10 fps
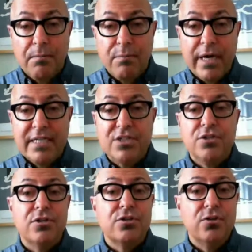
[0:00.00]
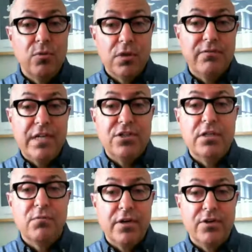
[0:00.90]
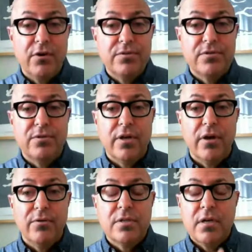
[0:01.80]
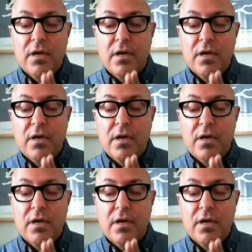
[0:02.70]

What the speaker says: practitioners who will eventually run your own studios,